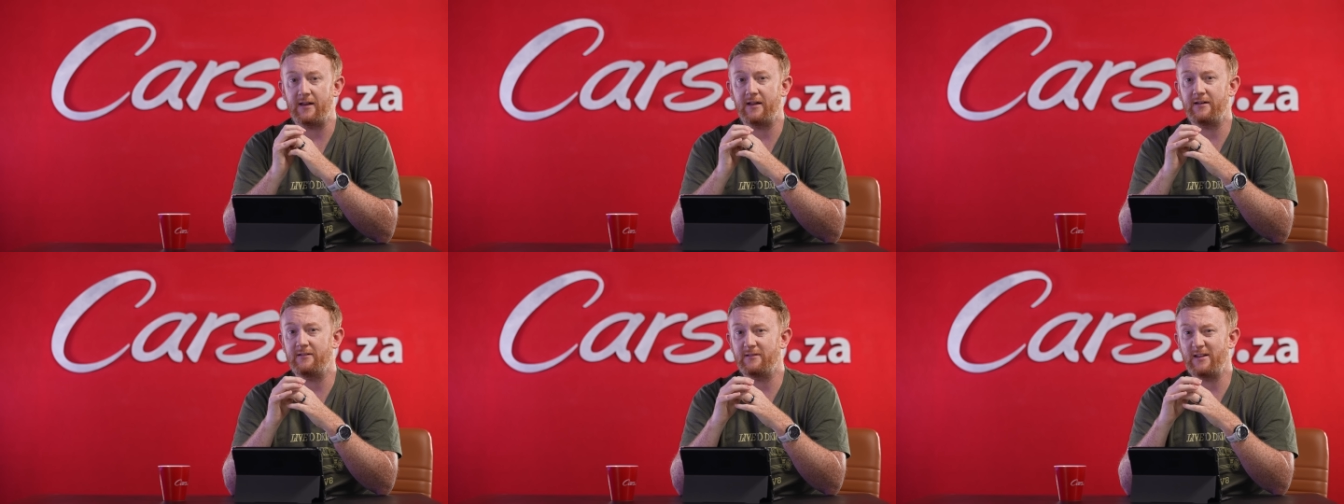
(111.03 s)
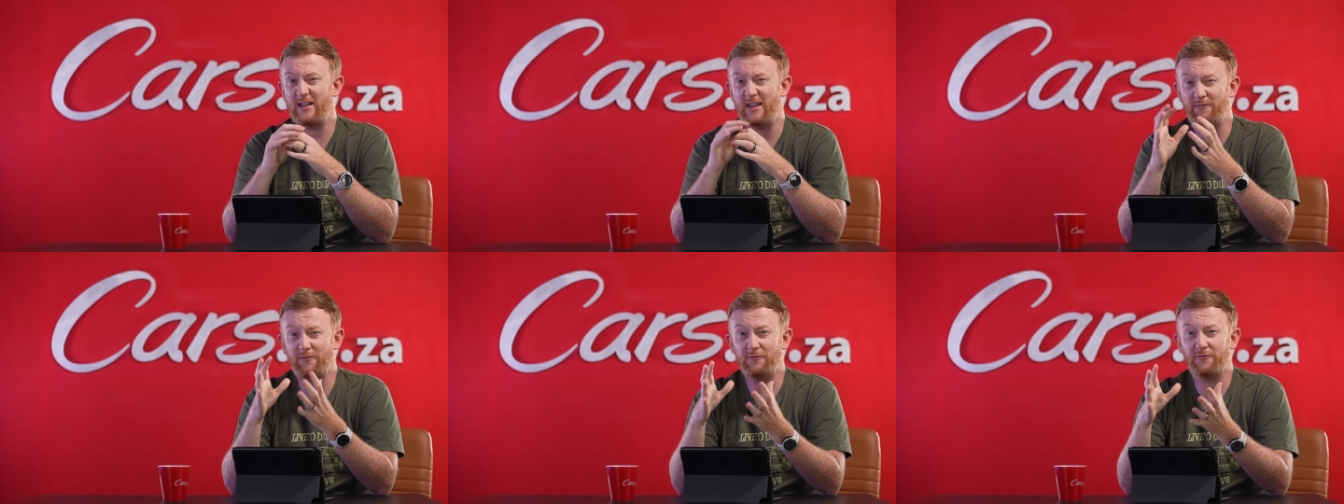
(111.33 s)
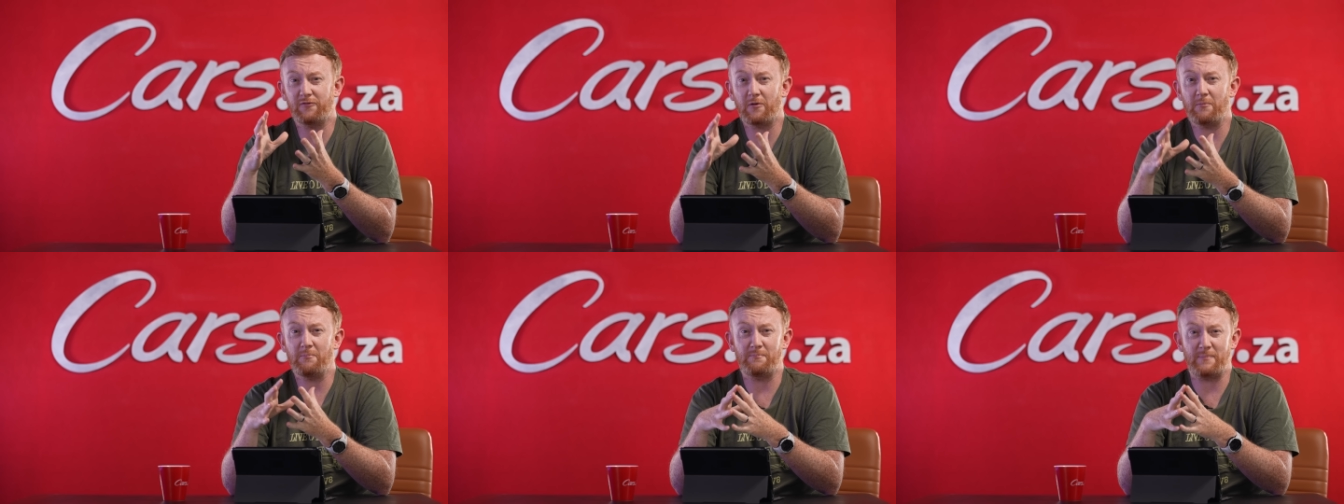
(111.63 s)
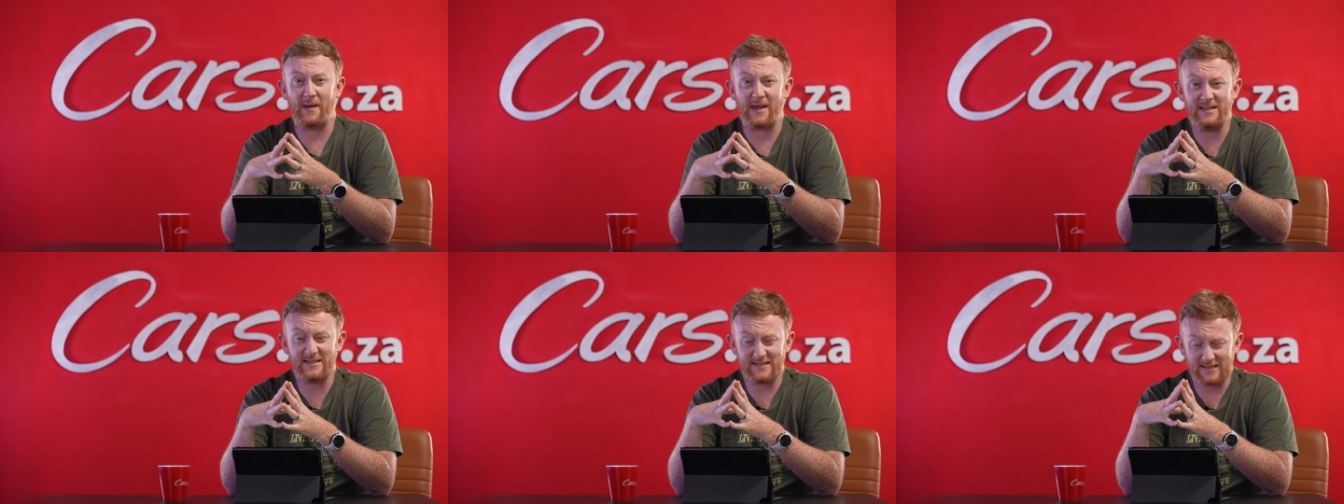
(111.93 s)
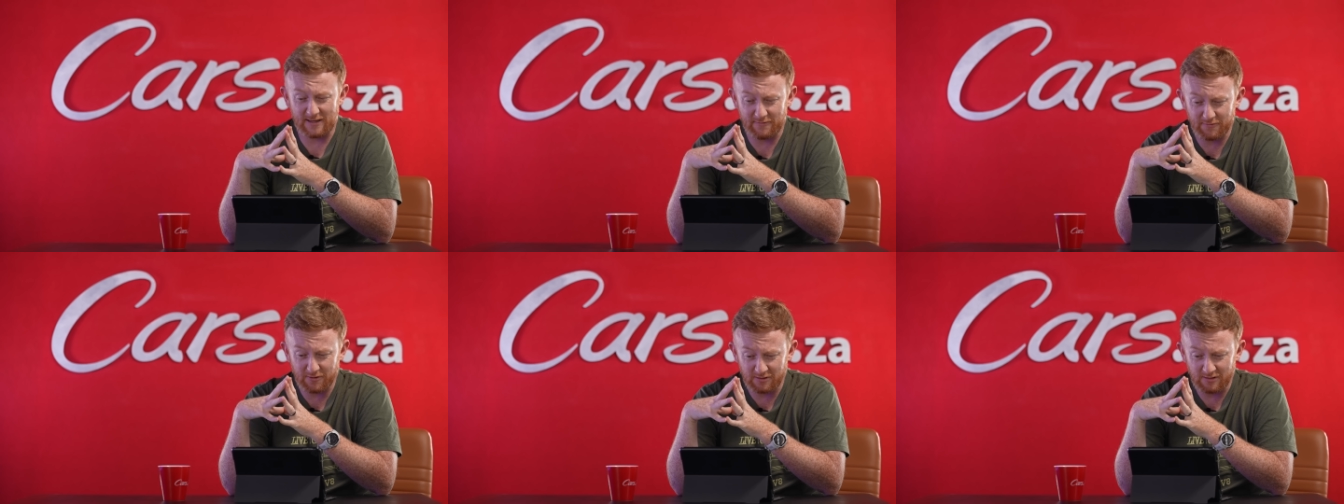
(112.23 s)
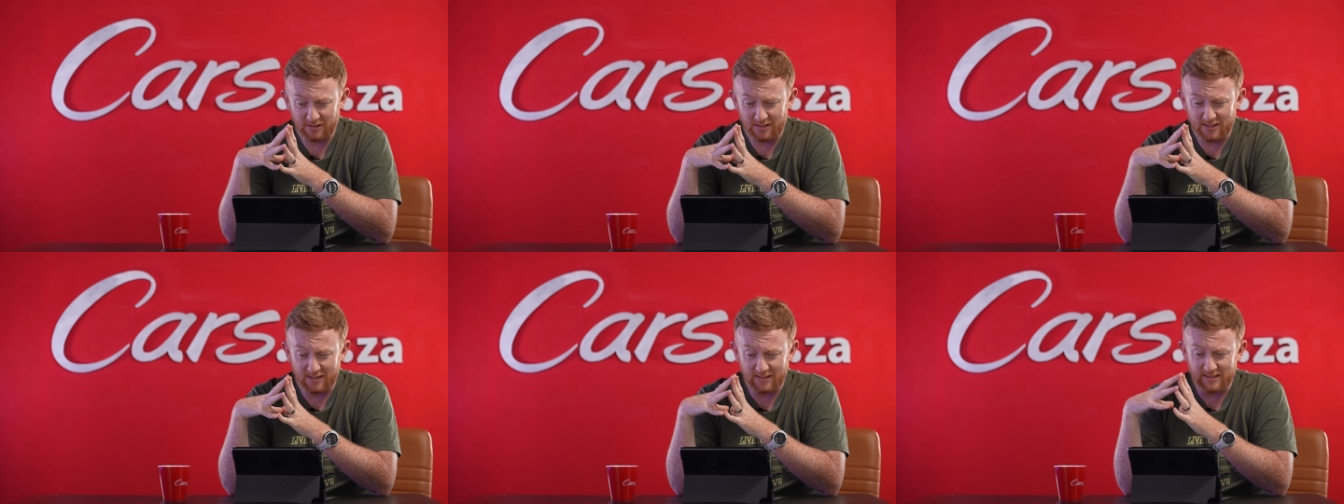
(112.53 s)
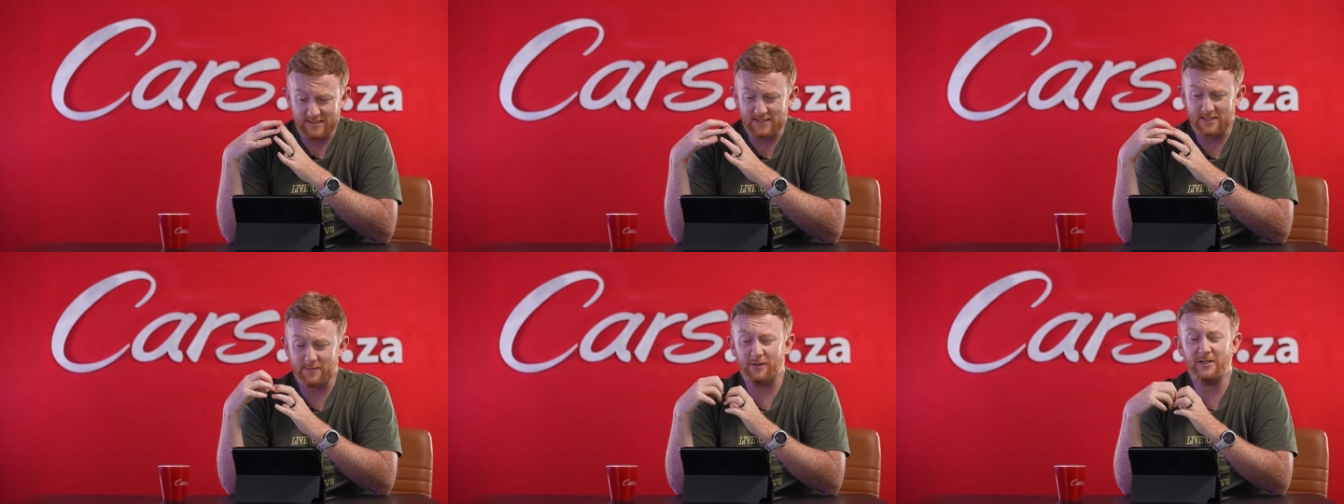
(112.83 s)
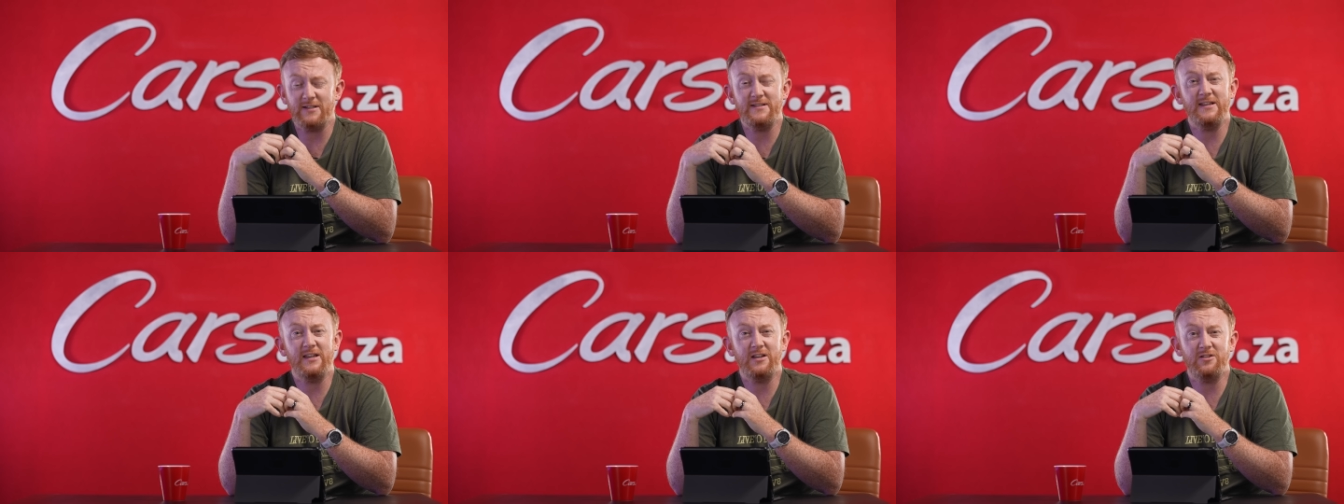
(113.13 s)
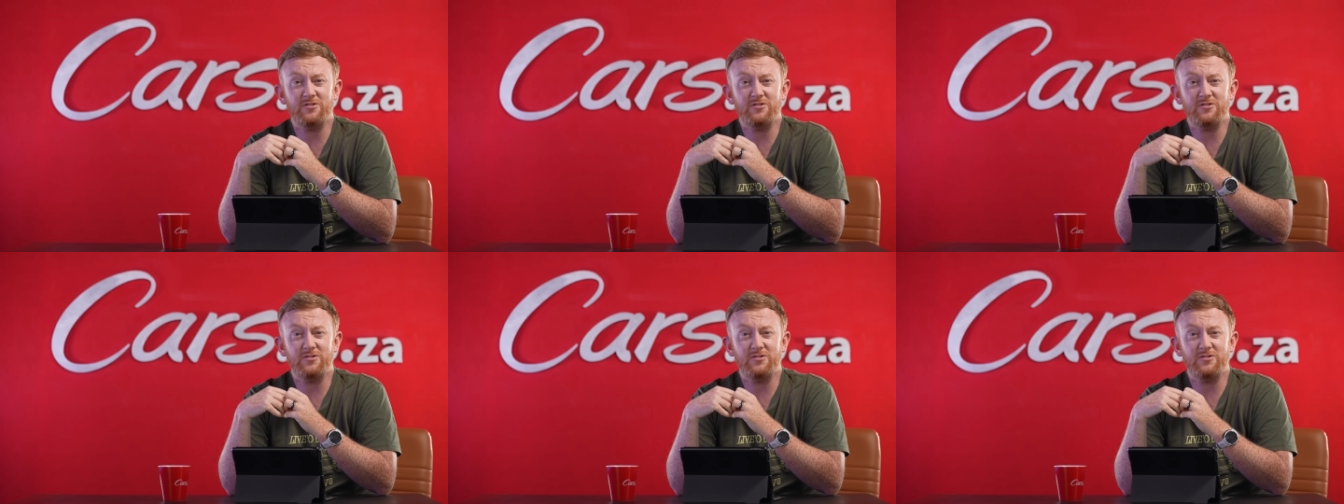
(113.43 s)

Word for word: and even from base level, stability